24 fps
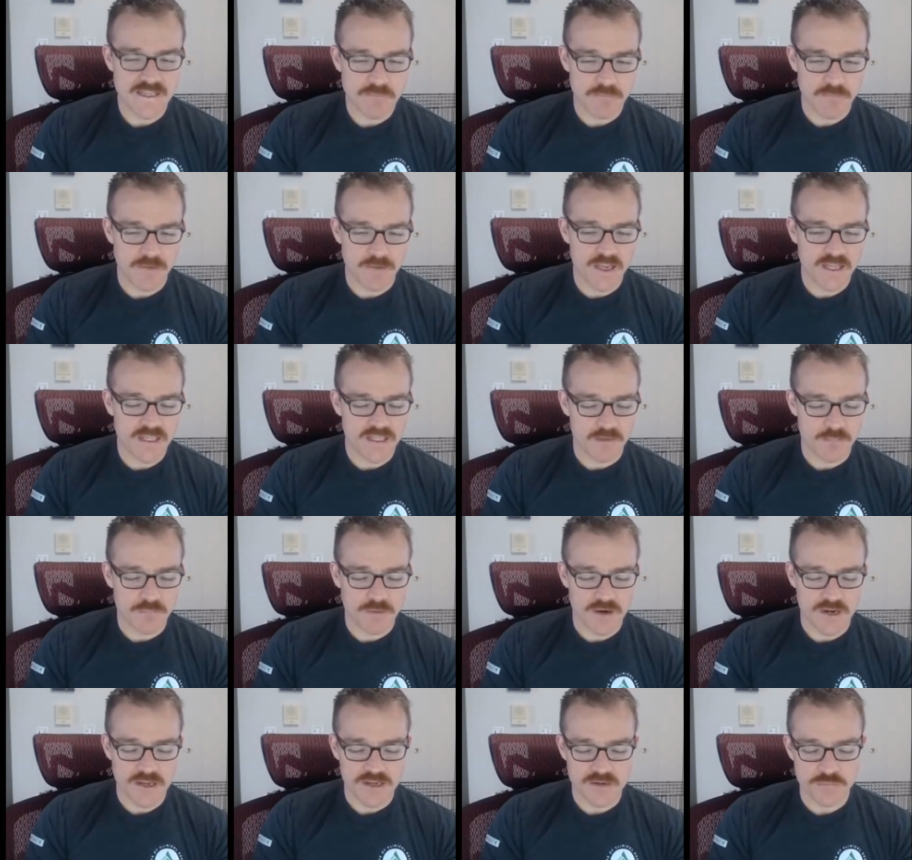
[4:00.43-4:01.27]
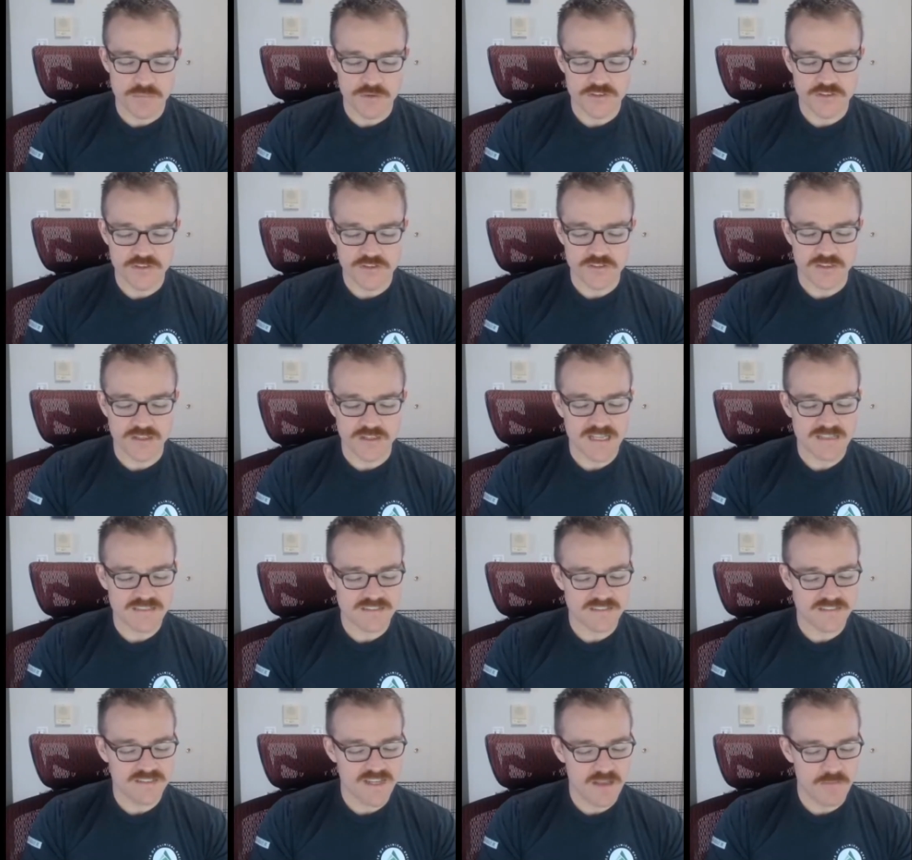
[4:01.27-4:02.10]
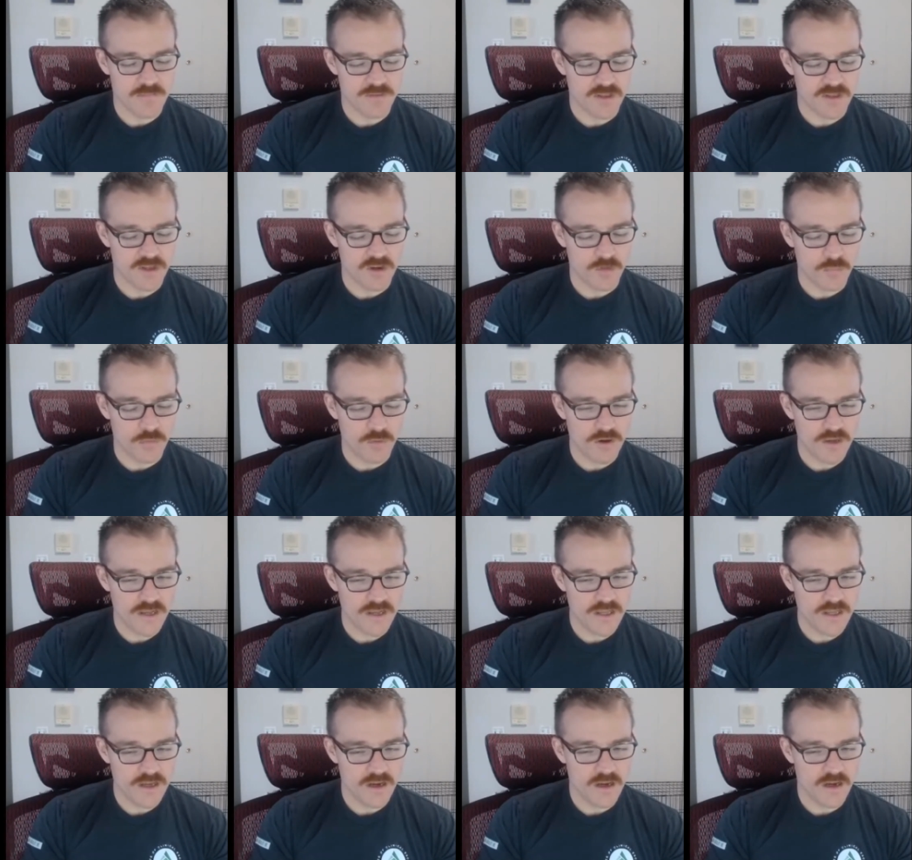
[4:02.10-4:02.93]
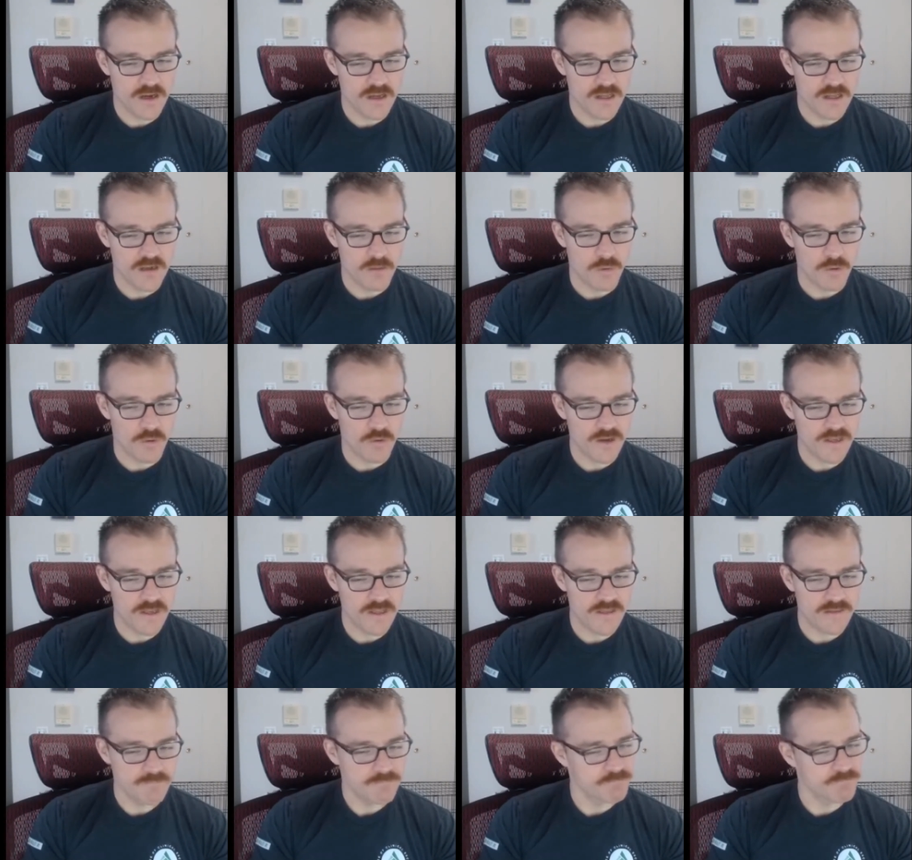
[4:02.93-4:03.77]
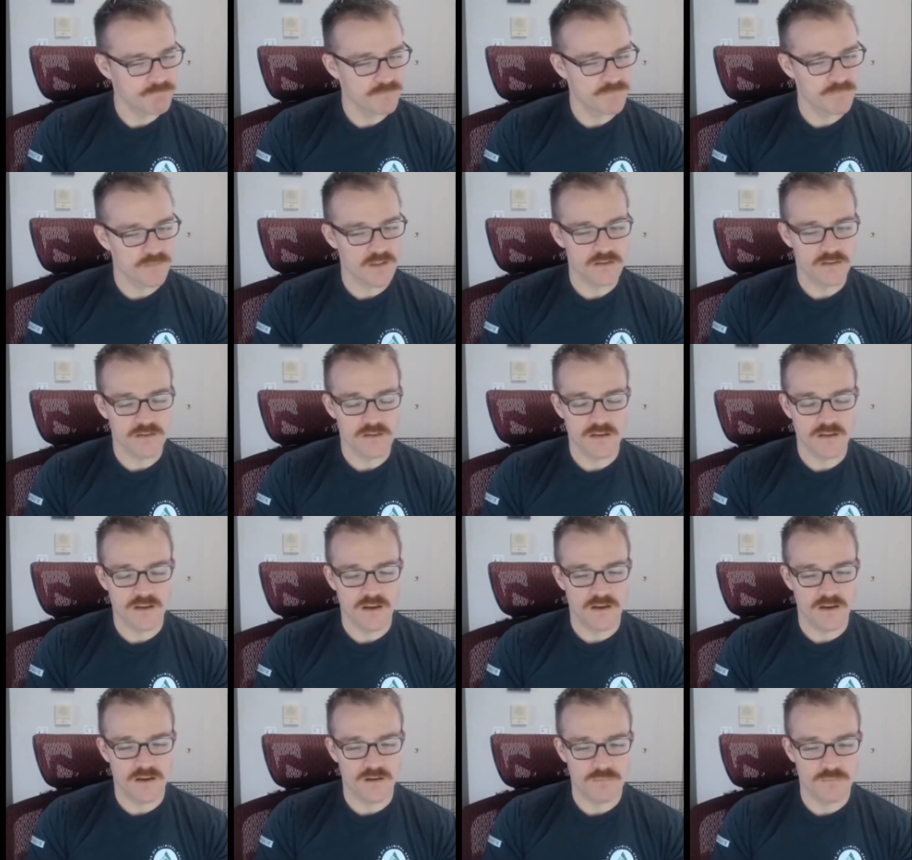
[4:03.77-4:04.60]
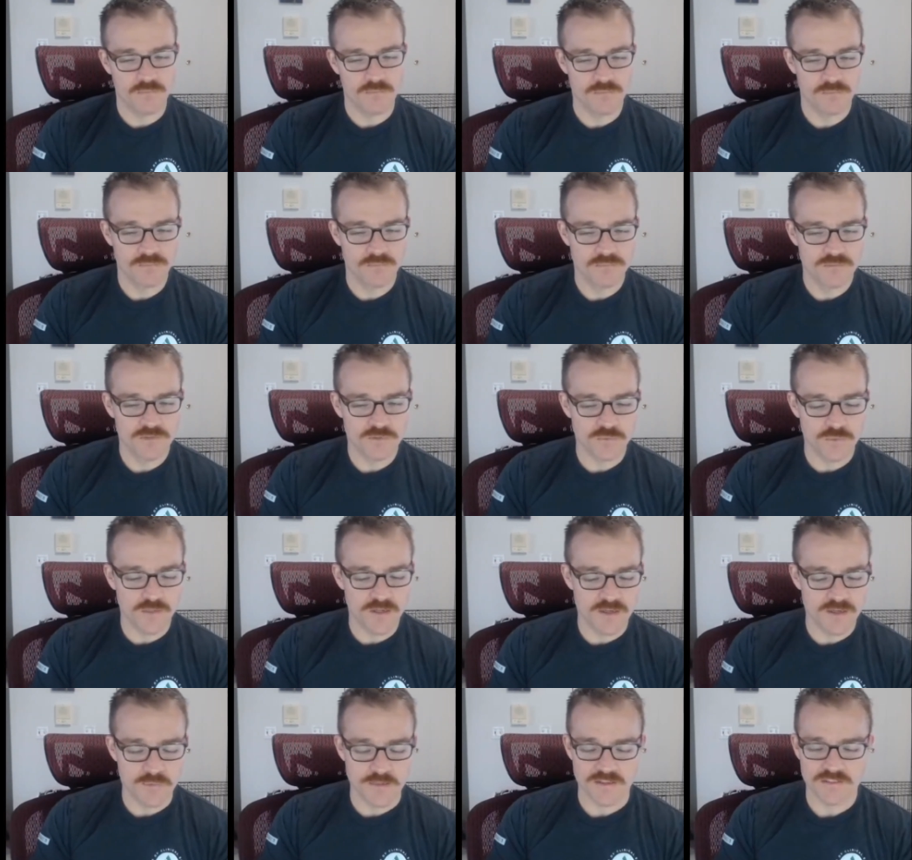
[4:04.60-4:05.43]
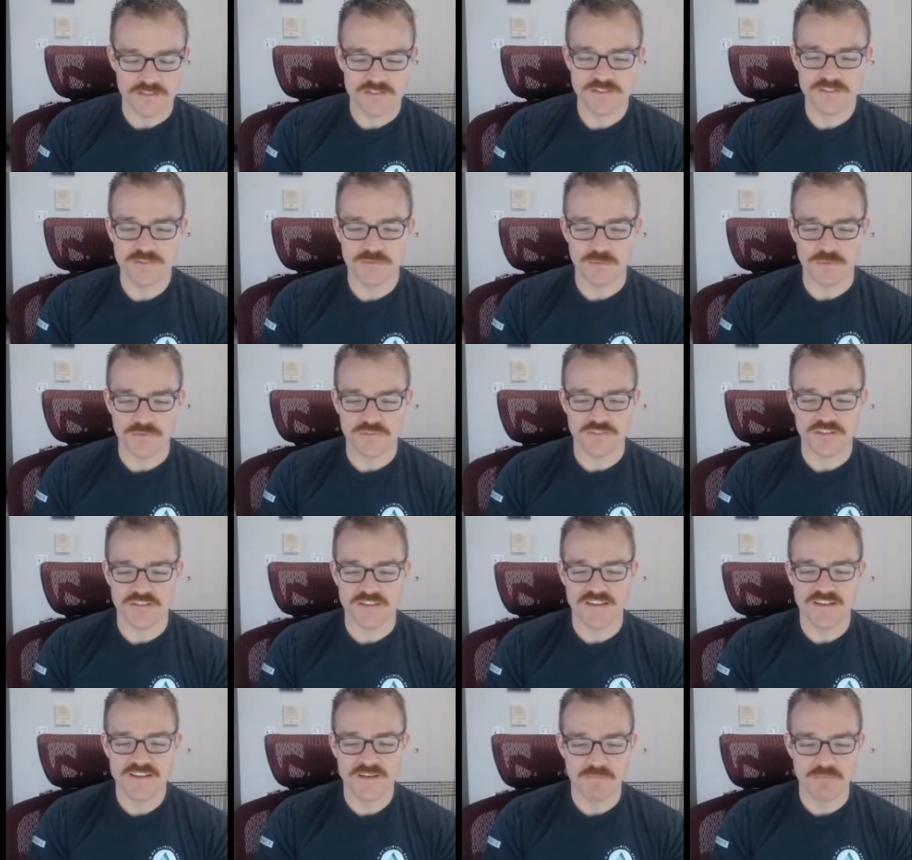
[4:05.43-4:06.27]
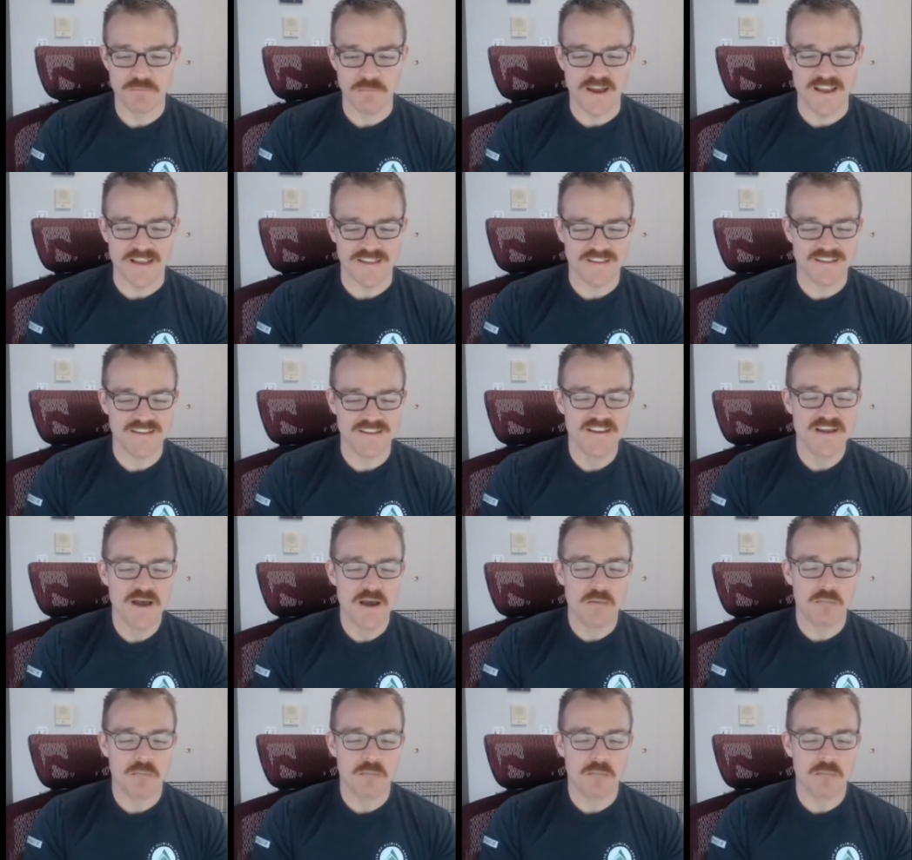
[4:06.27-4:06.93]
Mike, I'm probably going to butcher your last name. Gilboy? Gilboy? Hmm. Uh, swing and a miss. We'll see. Mike.